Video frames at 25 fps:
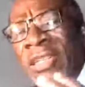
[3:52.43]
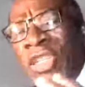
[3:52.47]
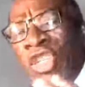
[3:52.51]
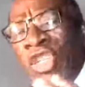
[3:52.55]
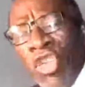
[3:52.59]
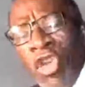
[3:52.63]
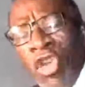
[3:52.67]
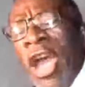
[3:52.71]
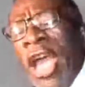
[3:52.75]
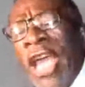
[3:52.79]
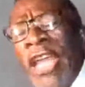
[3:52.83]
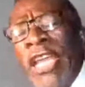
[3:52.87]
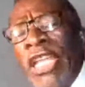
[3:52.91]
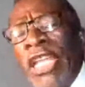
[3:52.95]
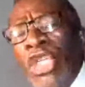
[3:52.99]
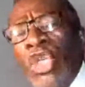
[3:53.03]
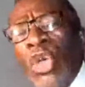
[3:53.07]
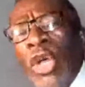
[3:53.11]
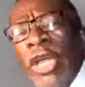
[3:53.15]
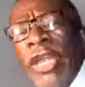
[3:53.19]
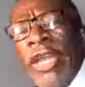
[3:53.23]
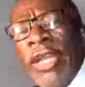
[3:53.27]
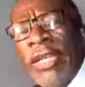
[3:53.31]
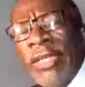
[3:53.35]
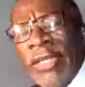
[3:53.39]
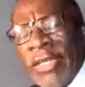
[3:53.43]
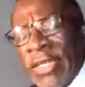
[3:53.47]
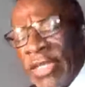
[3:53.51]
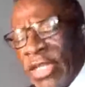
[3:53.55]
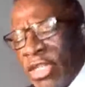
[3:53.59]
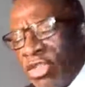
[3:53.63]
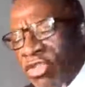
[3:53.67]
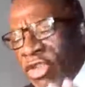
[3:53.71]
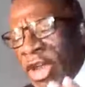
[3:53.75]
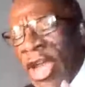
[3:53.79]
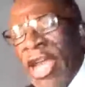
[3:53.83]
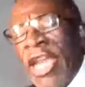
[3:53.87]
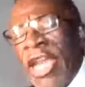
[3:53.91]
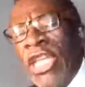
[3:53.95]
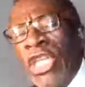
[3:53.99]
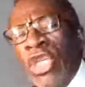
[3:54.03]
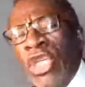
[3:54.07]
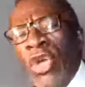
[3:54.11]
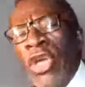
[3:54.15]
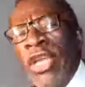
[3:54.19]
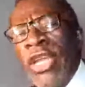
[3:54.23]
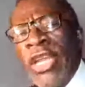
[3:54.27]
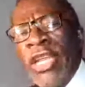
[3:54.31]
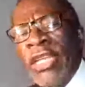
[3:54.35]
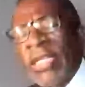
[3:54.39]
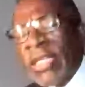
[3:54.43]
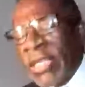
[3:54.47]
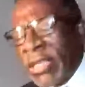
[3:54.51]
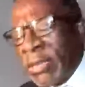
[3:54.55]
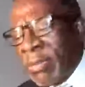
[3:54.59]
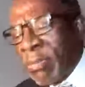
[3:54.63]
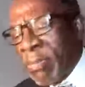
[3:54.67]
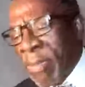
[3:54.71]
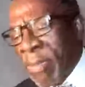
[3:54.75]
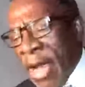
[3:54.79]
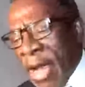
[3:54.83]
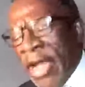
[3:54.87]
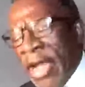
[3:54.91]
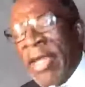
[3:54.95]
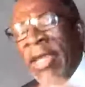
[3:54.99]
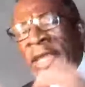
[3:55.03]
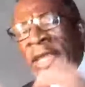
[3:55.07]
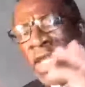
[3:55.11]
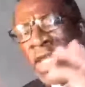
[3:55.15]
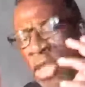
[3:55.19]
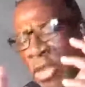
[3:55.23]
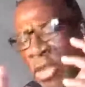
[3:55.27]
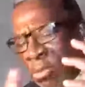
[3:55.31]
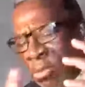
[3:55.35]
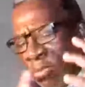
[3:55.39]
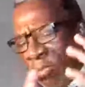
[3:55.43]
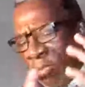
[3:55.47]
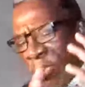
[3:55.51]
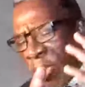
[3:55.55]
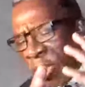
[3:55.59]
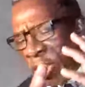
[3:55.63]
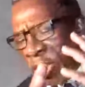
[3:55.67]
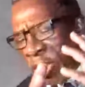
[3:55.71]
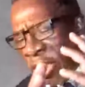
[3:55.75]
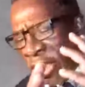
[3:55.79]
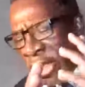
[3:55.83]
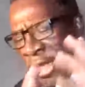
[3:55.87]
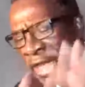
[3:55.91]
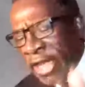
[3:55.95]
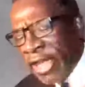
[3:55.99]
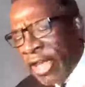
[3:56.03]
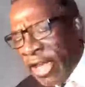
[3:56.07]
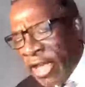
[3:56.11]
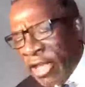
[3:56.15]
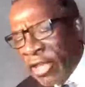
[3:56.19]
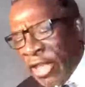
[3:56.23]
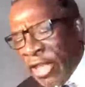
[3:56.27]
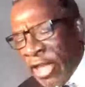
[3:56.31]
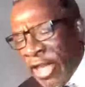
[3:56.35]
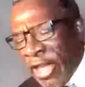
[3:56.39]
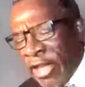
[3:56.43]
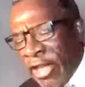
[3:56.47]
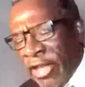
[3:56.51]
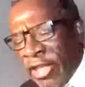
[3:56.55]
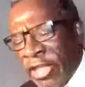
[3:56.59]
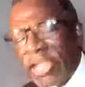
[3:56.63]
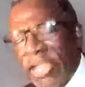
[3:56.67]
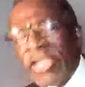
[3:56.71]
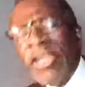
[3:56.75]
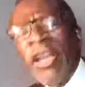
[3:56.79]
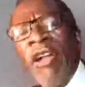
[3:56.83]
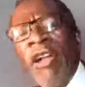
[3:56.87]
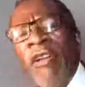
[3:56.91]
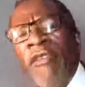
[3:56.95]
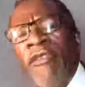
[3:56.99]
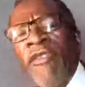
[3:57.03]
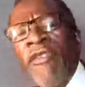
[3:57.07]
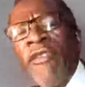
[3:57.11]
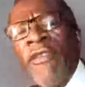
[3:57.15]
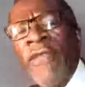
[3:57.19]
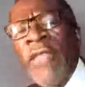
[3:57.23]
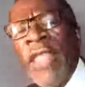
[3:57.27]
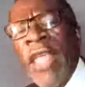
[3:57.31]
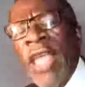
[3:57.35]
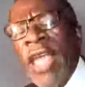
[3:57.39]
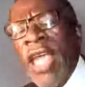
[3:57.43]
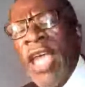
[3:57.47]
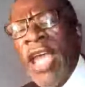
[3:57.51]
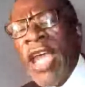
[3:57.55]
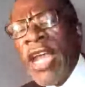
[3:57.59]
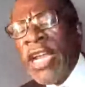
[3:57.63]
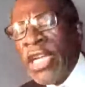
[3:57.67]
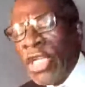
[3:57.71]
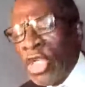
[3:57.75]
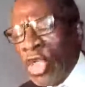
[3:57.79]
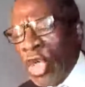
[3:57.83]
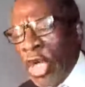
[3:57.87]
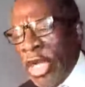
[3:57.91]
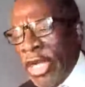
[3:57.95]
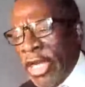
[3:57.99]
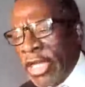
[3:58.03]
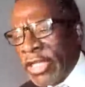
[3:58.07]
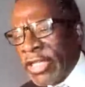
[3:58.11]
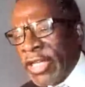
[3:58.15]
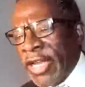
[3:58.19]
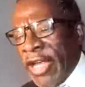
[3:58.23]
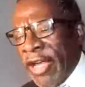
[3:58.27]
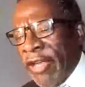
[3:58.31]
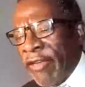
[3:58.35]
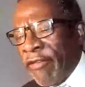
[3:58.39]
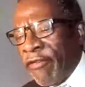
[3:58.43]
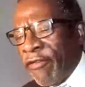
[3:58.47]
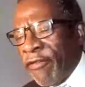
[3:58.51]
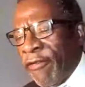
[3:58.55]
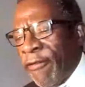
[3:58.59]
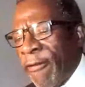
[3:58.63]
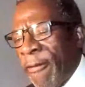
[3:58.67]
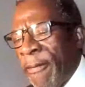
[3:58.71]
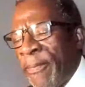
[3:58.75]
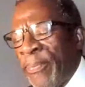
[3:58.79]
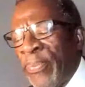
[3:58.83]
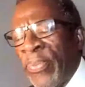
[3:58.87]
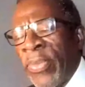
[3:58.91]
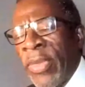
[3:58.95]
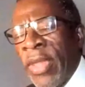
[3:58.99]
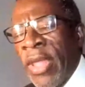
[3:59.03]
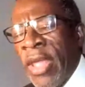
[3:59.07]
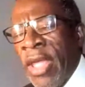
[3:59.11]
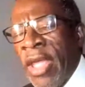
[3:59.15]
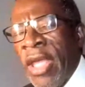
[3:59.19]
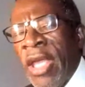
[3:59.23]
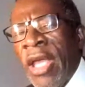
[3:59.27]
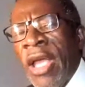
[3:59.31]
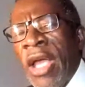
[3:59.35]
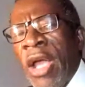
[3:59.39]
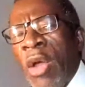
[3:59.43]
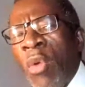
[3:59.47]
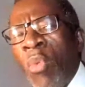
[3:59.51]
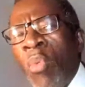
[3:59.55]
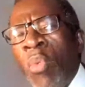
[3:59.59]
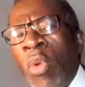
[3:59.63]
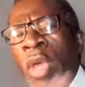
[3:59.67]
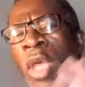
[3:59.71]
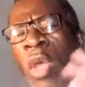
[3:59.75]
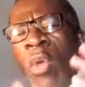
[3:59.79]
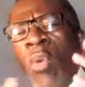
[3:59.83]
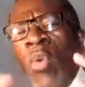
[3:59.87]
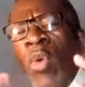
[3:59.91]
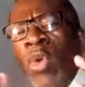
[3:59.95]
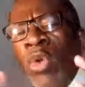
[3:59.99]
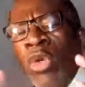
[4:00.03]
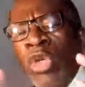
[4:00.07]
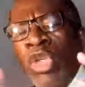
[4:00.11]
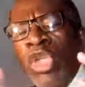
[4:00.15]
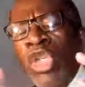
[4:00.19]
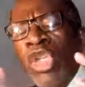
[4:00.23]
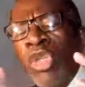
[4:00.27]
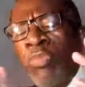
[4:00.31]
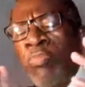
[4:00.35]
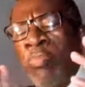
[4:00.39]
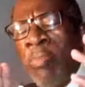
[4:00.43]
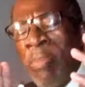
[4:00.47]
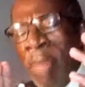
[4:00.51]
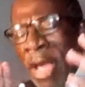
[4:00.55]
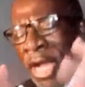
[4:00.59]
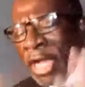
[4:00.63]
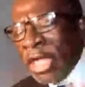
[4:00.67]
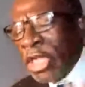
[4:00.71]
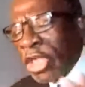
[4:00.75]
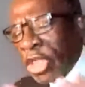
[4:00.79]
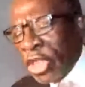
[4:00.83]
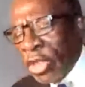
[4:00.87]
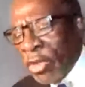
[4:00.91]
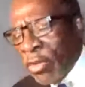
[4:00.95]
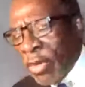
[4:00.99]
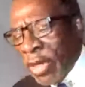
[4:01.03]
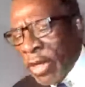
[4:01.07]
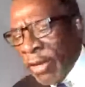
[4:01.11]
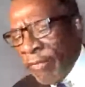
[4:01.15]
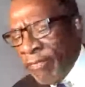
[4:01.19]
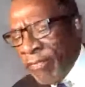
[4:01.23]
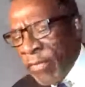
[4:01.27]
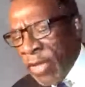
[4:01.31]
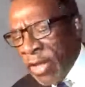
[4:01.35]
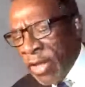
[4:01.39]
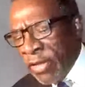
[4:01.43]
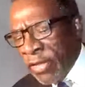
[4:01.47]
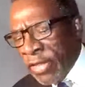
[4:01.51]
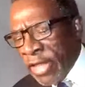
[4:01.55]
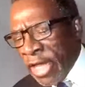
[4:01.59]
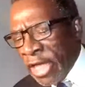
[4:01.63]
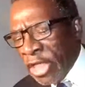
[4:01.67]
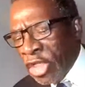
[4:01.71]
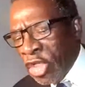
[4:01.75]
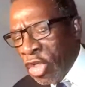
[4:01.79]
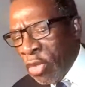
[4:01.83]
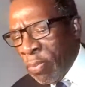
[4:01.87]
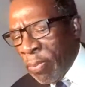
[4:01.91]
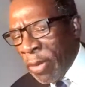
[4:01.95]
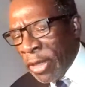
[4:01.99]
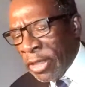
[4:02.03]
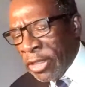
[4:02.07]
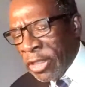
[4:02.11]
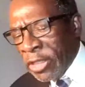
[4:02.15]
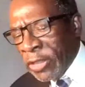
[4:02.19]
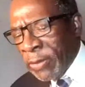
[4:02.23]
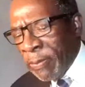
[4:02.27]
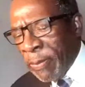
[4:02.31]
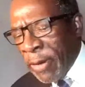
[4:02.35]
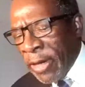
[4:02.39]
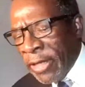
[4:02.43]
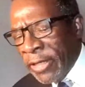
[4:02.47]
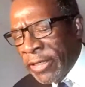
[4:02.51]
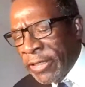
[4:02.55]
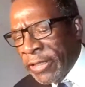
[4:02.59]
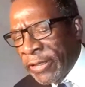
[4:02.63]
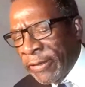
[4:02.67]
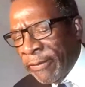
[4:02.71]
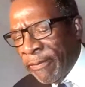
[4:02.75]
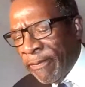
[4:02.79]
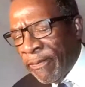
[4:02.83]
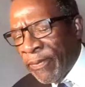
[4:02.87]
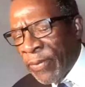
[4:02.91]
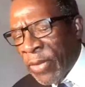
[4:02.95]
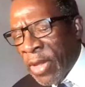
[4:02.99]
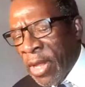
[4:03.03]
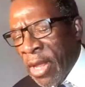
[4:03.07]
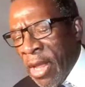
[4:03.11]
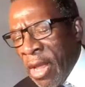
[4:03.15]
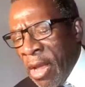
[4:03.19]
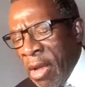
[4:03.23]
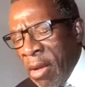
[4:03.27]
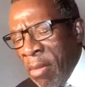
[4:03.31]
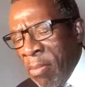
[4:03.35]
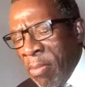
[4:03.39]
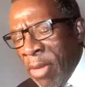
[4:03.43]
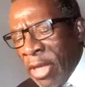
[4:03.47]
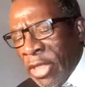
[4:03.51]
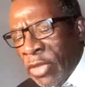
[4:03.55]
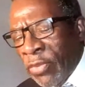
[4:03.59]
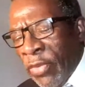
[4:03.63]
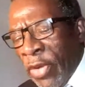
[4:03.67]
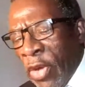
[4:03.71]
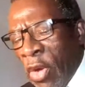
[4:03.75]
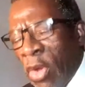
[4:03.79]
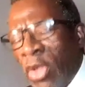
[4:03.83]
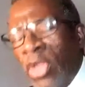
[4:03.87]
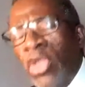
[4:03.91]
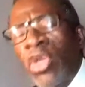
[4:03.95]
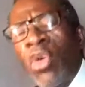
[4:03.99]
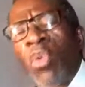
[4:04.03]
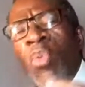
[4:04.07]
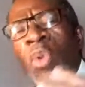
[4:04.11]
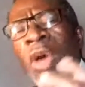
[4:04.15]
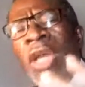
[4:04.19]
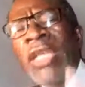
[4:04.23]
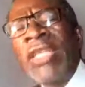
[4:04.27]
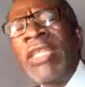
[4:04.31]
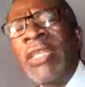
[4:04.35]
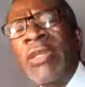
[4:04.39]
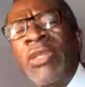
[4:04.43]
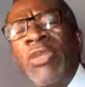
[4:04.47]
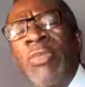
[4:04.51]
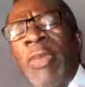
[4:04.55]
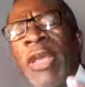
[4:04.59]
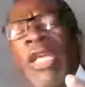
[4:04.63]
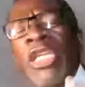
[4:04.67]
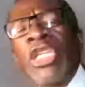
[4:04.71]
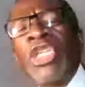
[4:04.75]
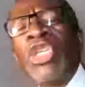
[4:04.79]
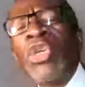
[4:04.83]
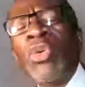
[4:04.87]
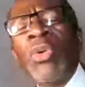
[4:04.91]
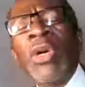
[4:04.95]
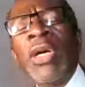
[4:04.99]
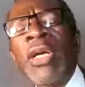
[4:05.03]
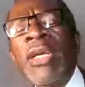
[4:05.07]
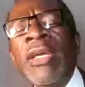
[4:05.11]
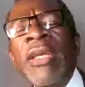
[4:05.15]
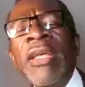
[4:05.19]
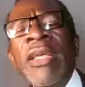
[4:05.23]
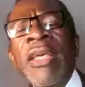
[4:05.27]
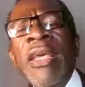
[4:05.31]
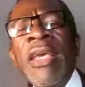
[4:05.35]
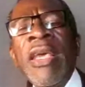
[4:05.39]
Try and join us. Try and join us by clicking the link itself and join us live. We will make sure that you participate, but we also want to make sure